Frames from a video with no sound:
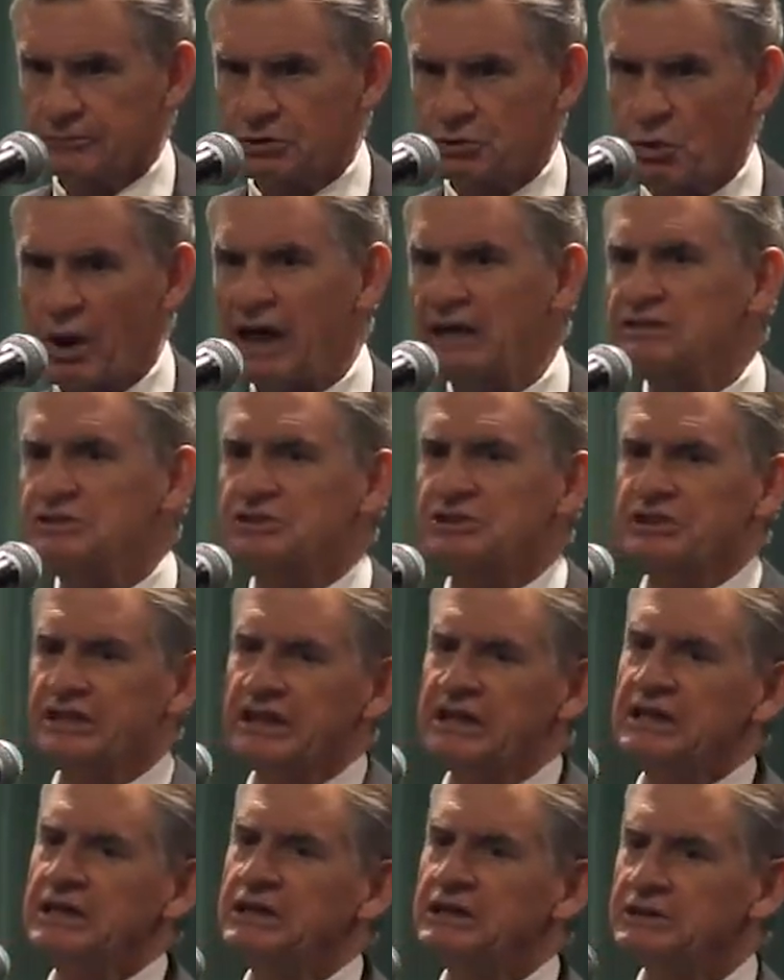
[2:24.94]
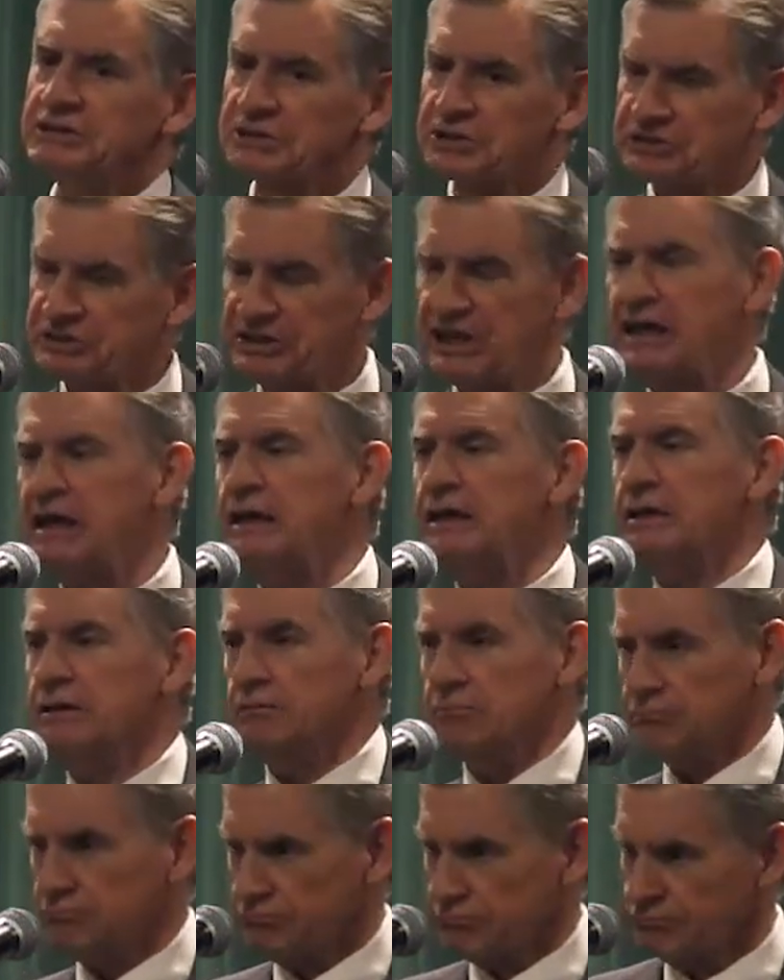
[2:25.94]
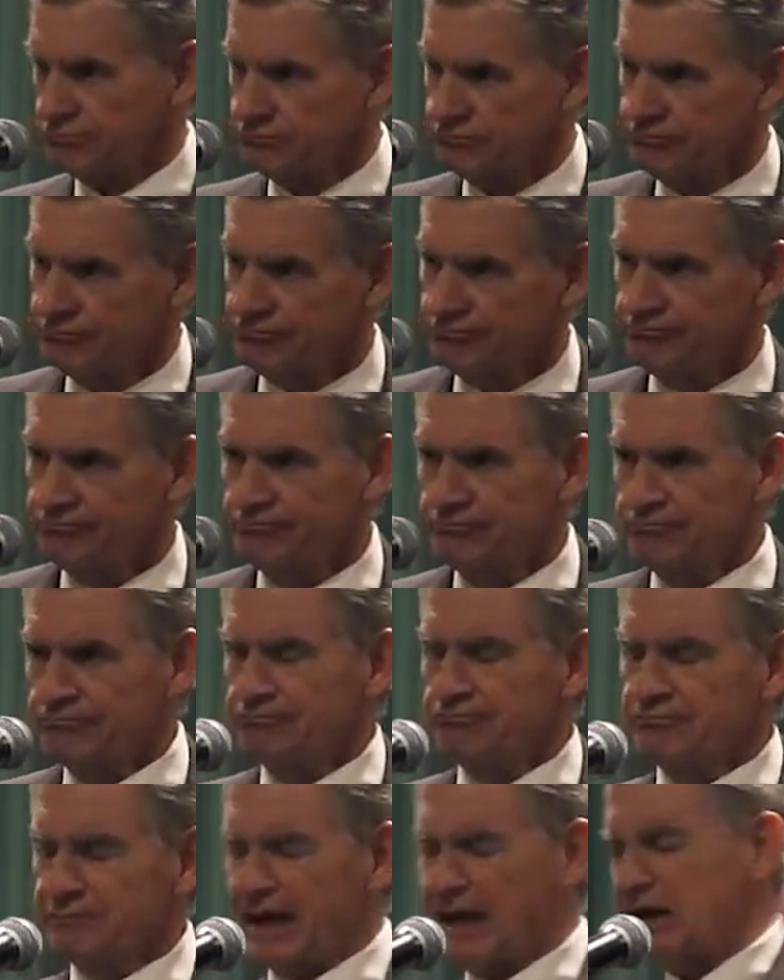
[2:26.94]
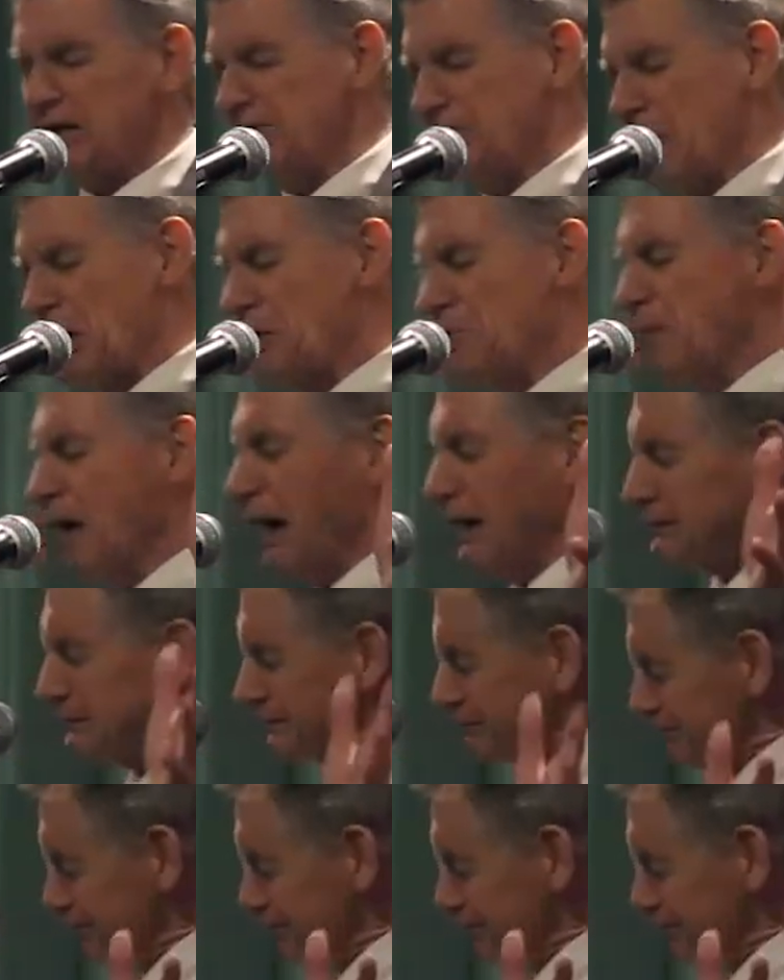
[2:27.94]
White skin is a sin. Thank you very much.